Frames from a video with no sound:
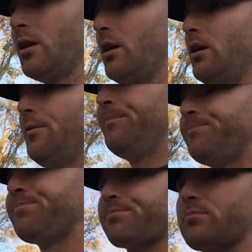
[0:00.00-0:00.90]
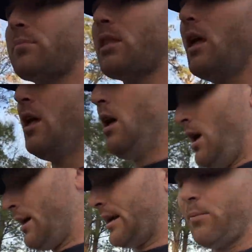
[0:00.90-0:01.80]

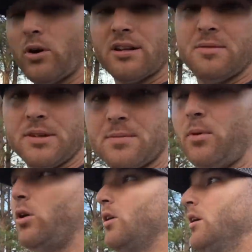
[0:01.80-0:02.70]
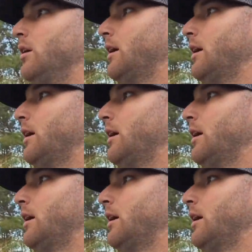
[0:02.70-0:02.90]
Got more estimates tomorrow.